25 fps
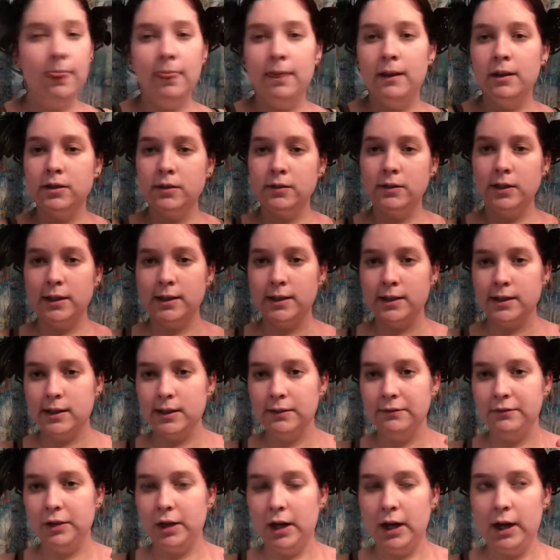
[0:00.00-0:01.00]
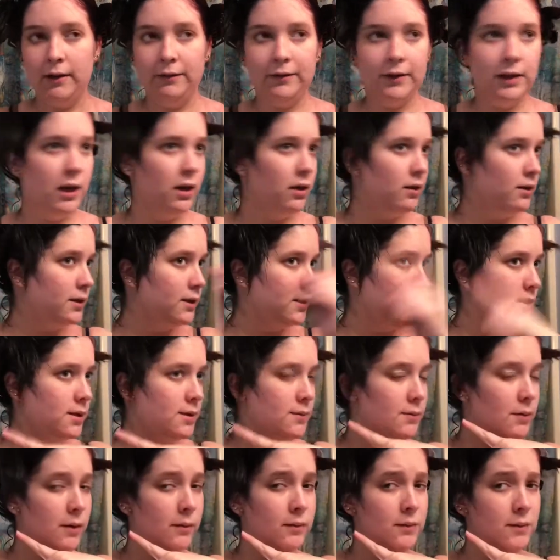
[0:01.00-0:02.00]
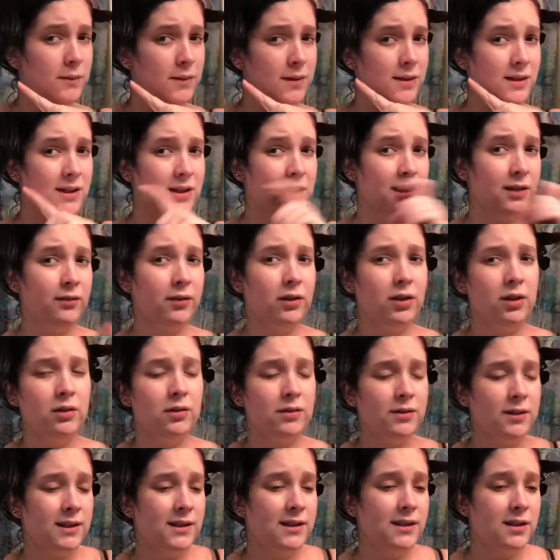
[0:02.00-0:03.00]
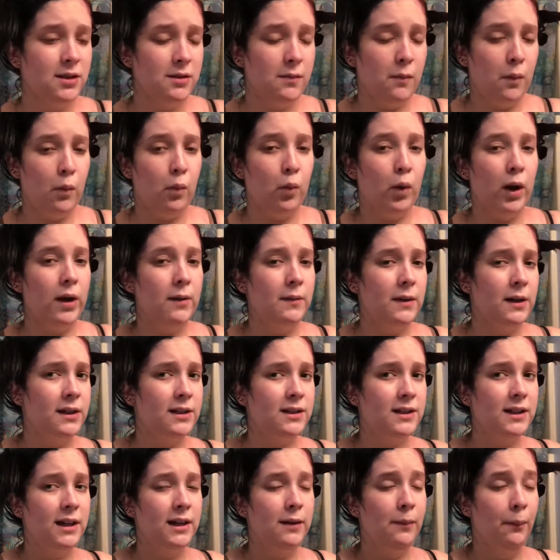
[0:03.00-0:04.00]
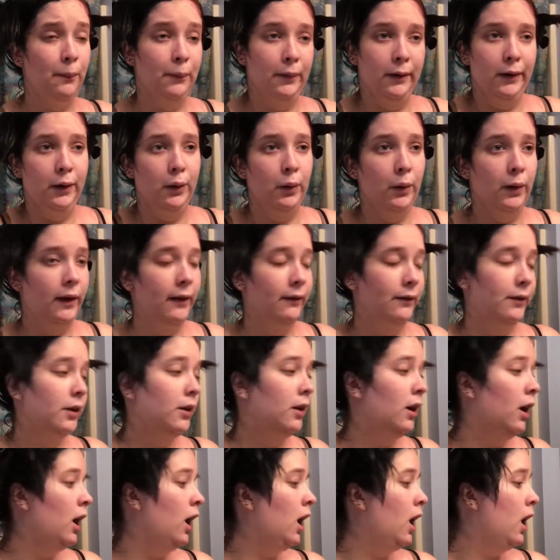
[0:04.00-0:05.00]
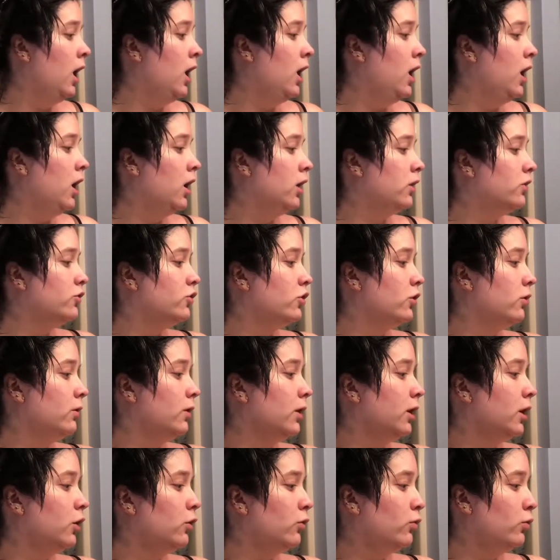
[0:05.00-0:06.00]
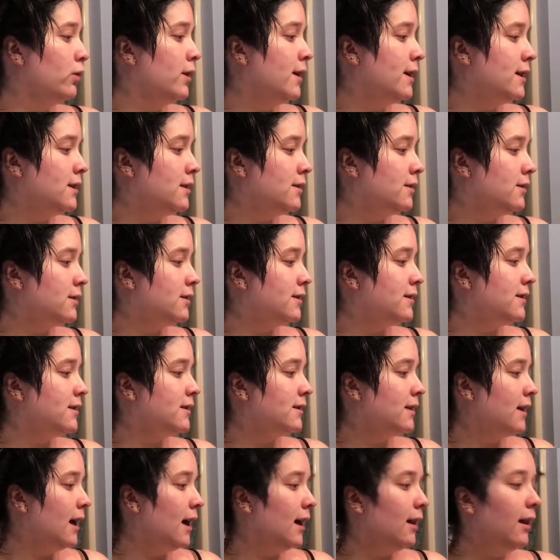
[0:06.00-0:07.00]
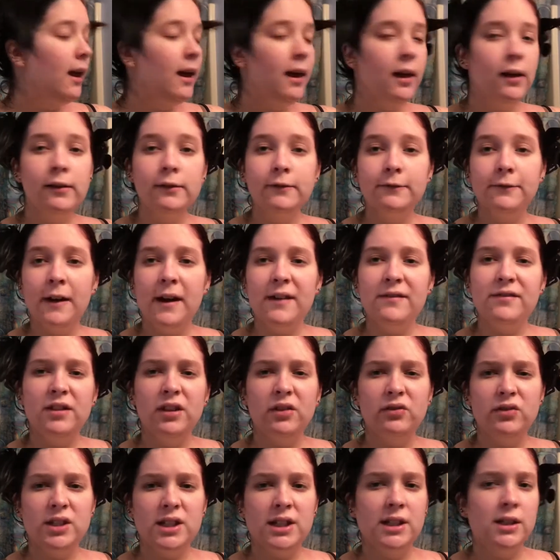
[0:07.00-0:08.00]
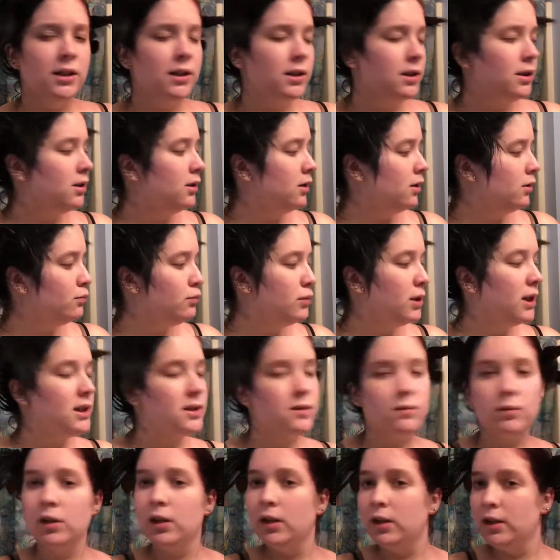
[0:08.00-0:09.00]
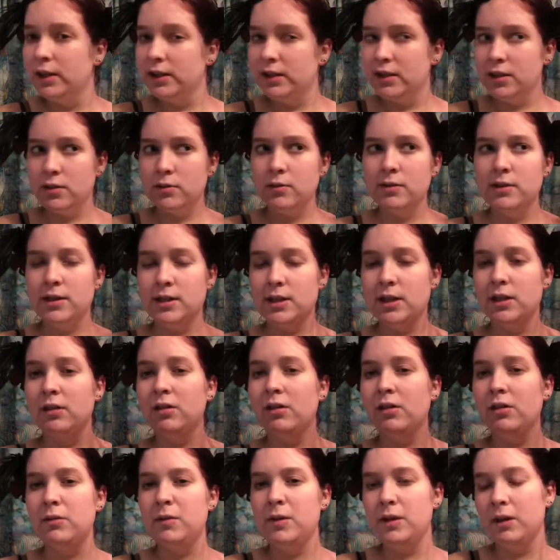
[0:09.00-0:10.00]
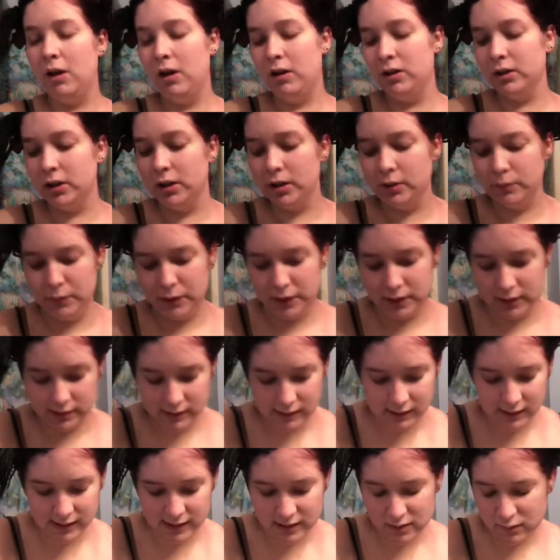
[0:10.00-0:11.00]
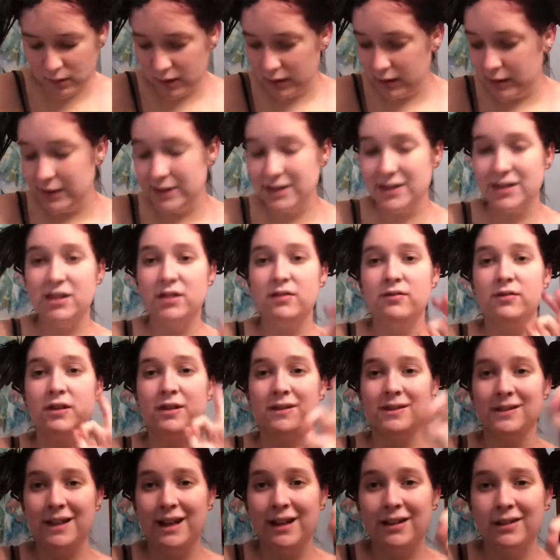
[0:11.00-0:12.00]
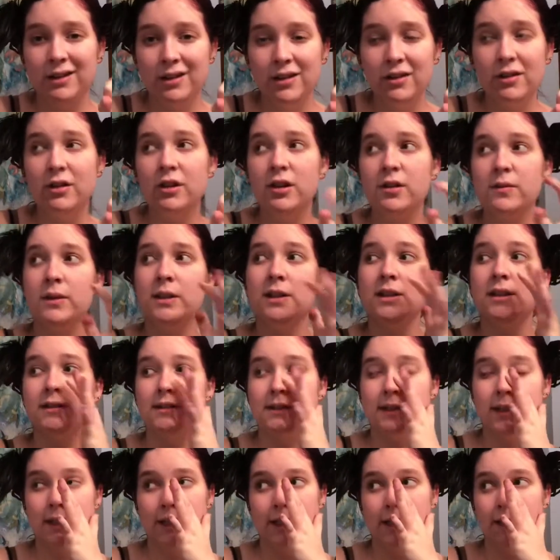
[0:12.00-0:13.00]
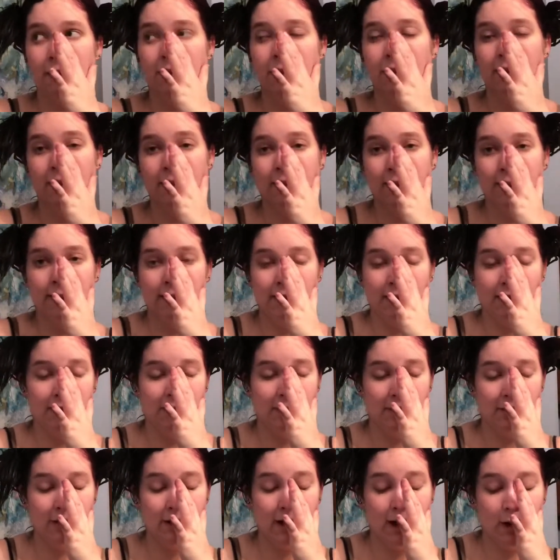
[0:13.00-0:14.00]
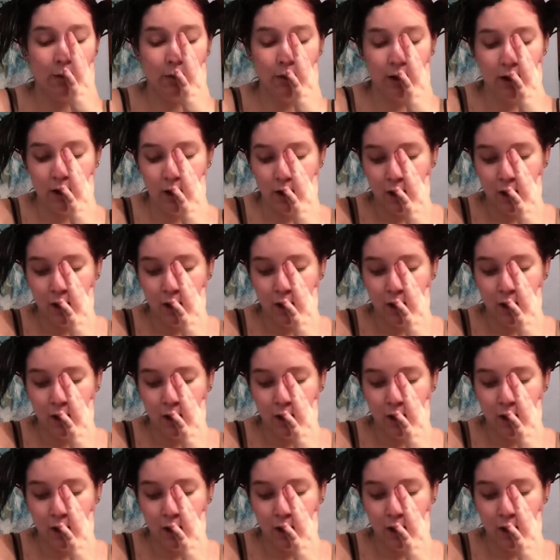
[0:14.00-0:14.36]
This one has to sit for half an hour. This one's probably been sitting for close to the right amount of time, but whatever. So we're gonna rinse at like 5:15 because we're gonna let this one sit a little bit longer because last time I let it sit for exactly 30 minutes and it didn't turn out.